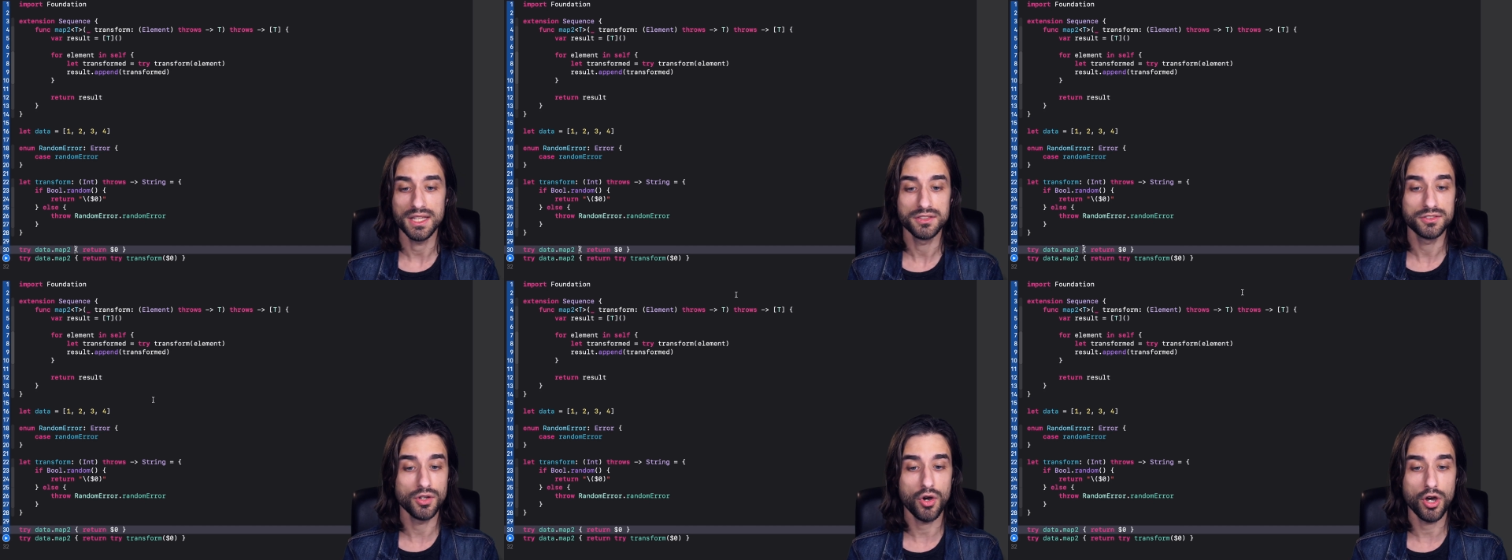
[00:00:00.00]

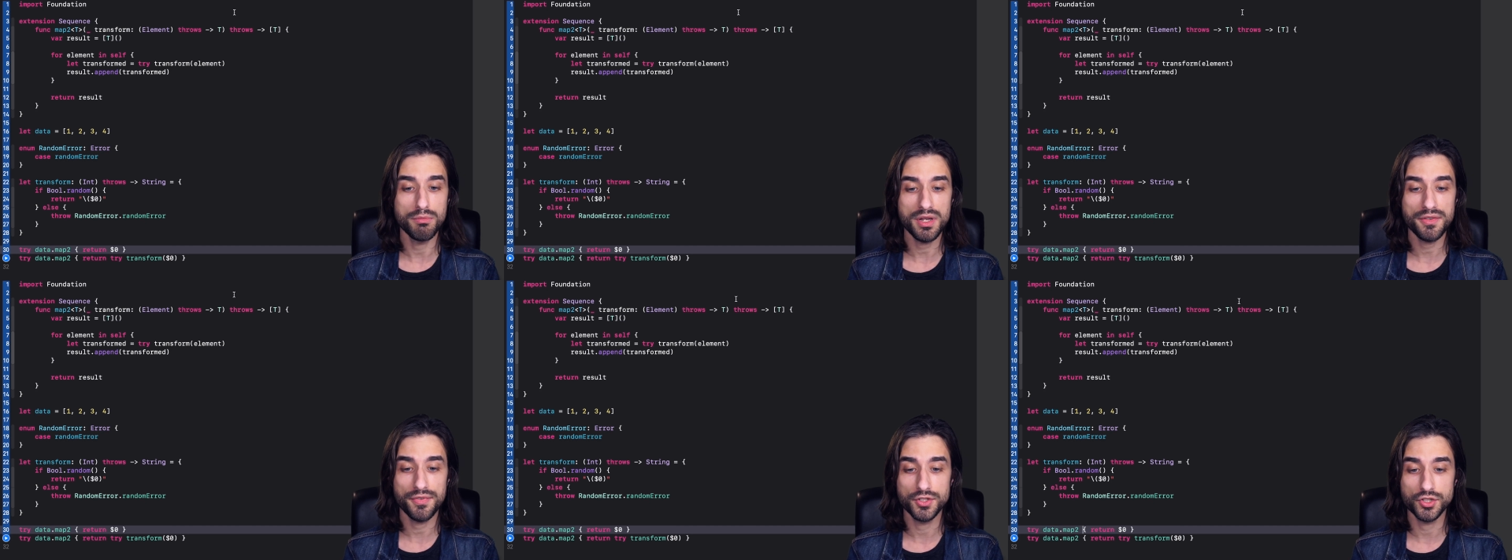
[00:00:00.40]
So on
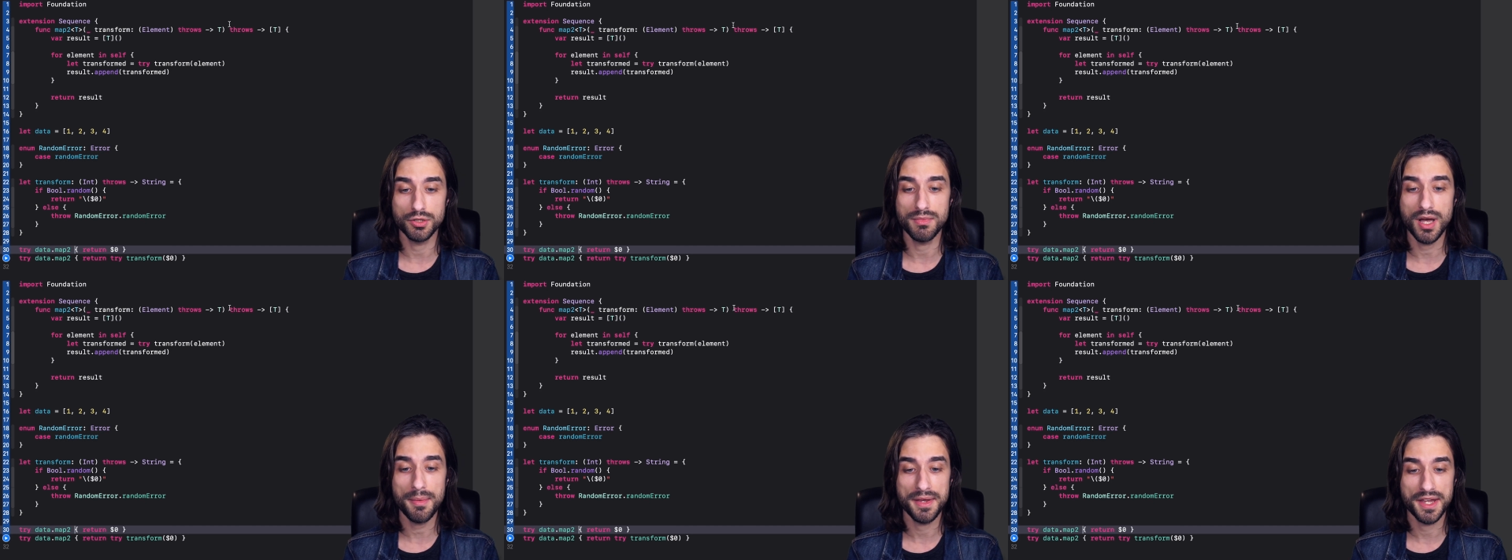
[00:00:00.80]
my function
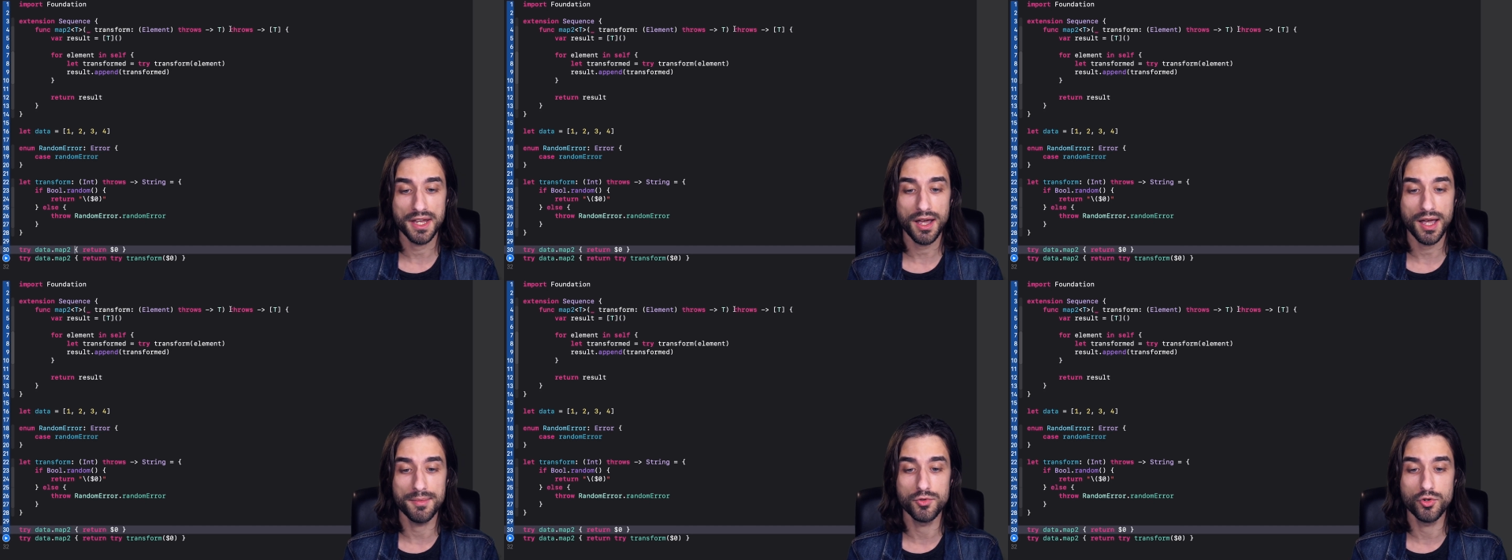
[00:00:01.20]
map here,
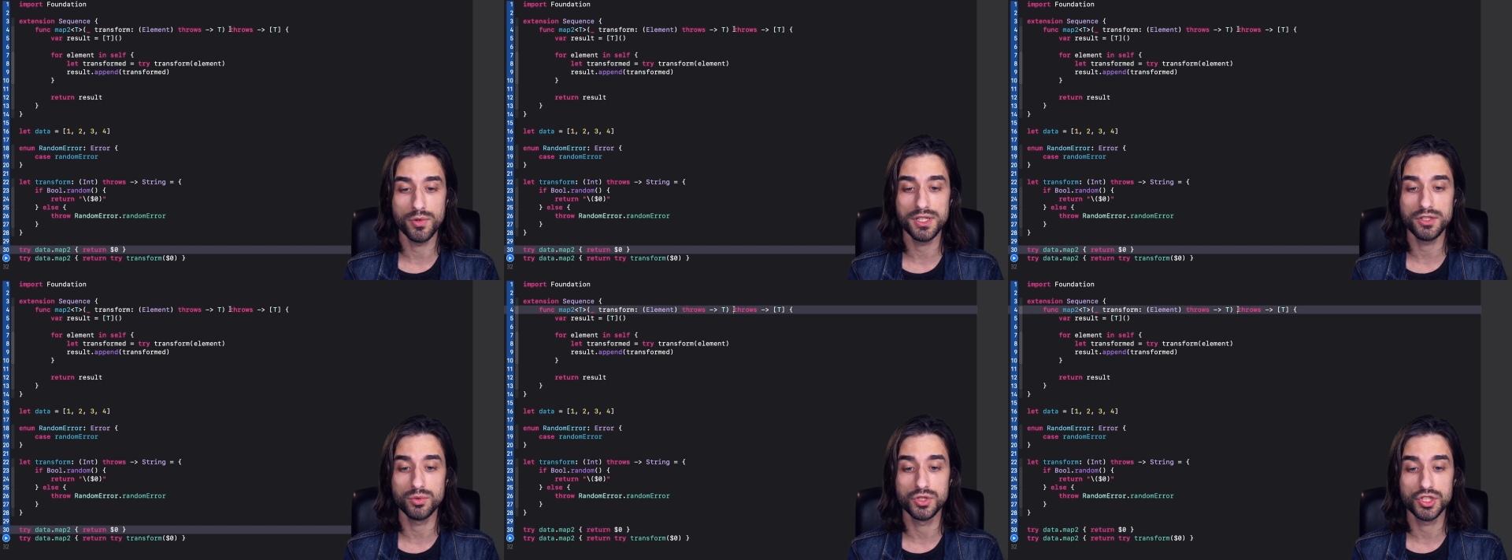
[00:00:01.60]
I'm
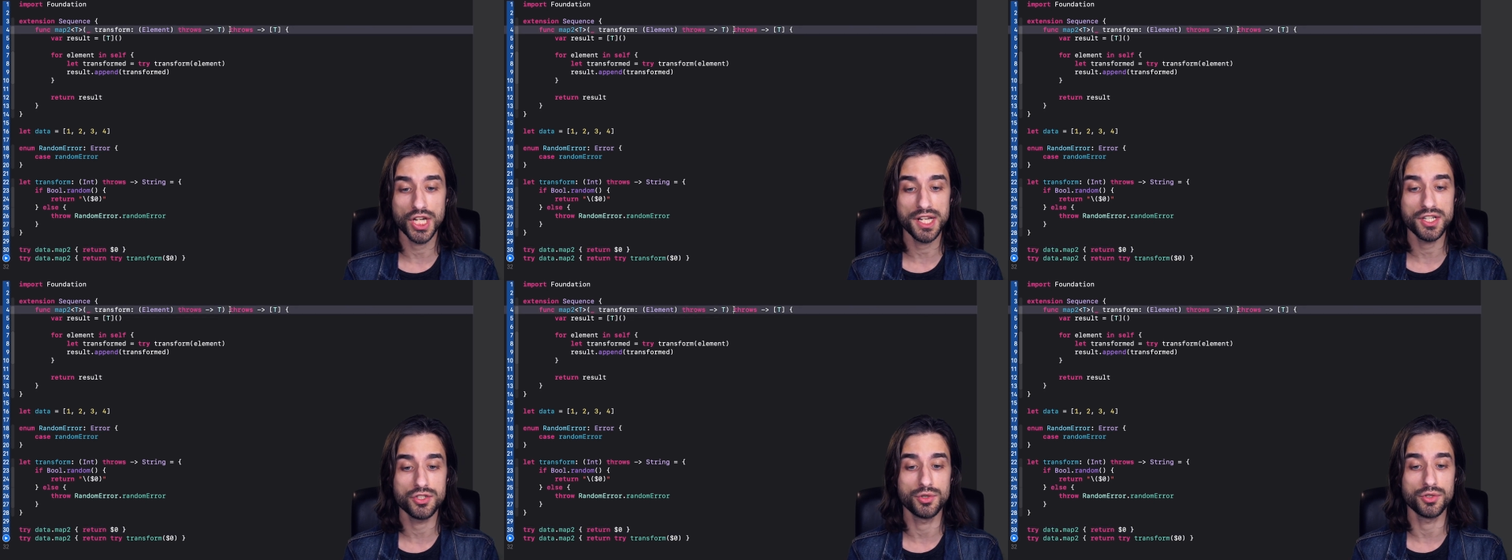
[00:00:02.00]
going to
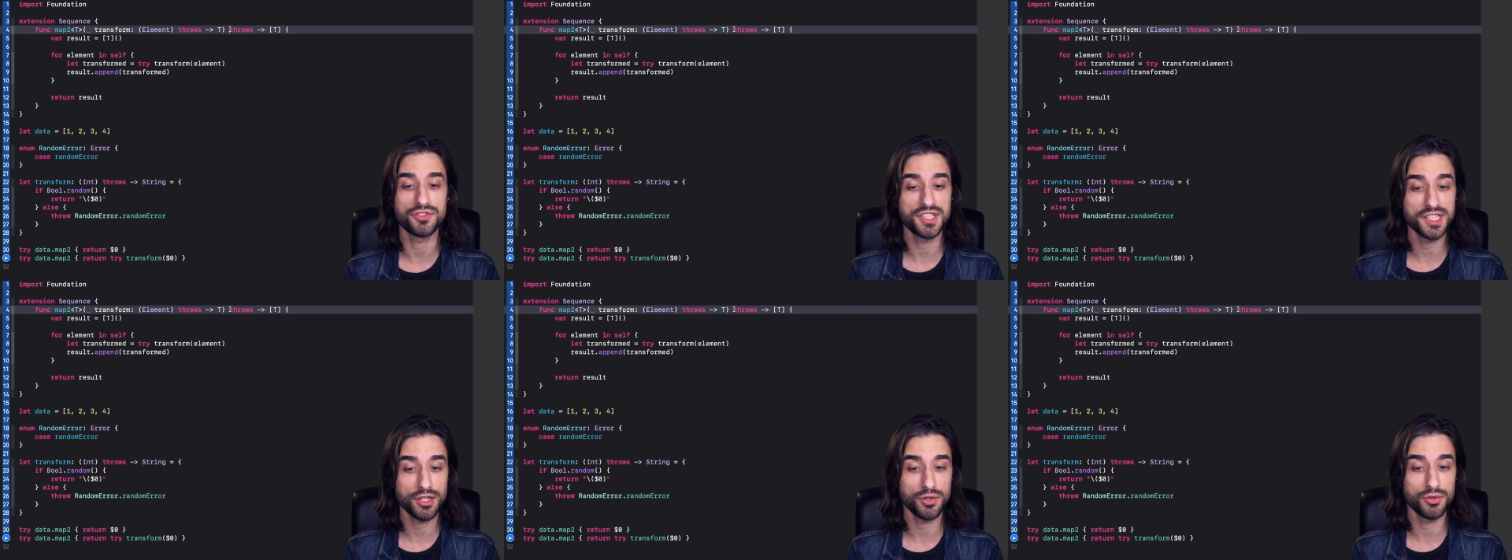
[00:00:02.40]
change the
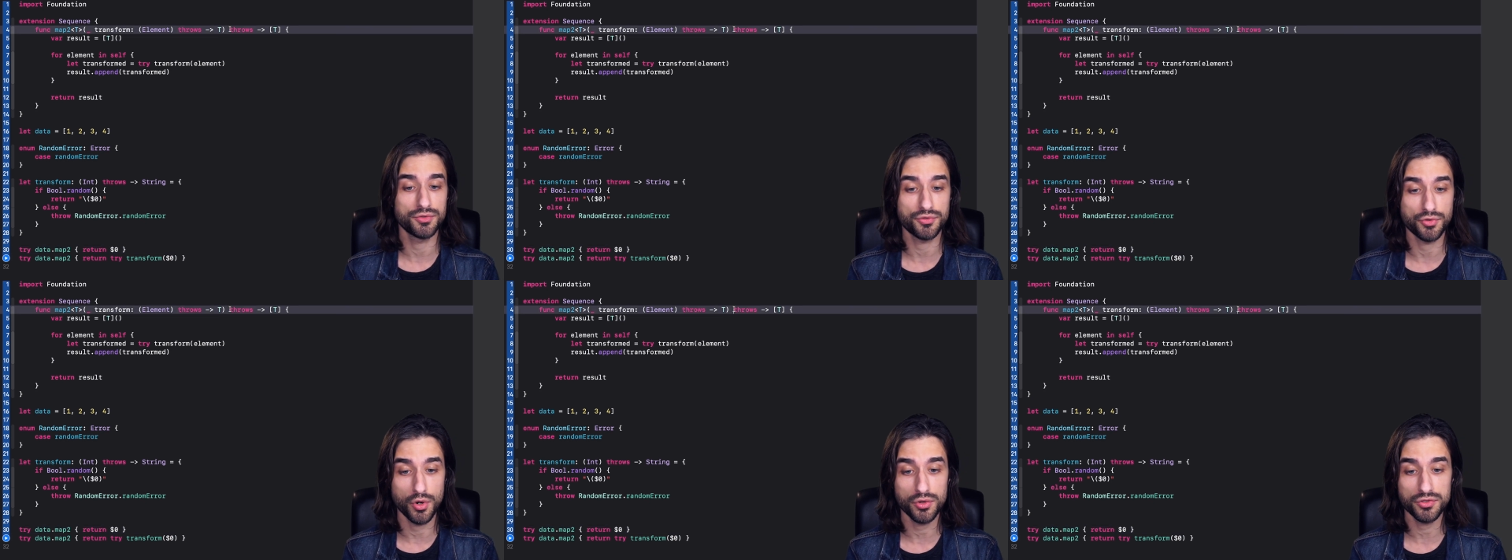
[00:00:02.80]
second
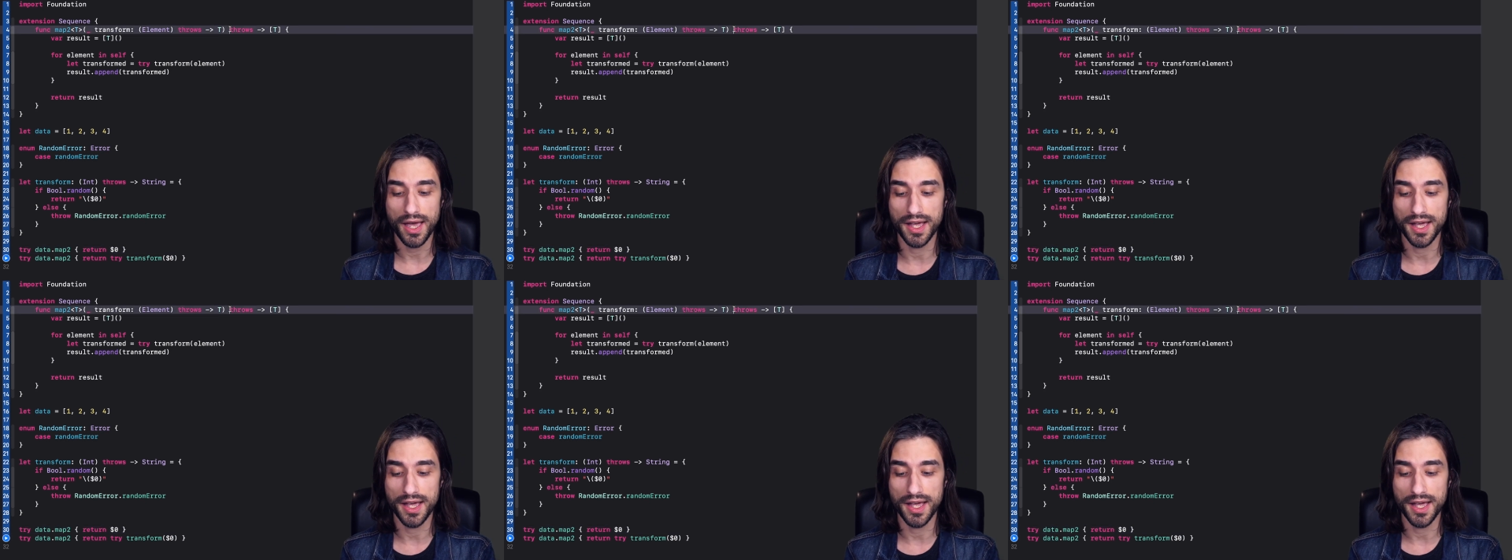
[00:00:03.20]
throws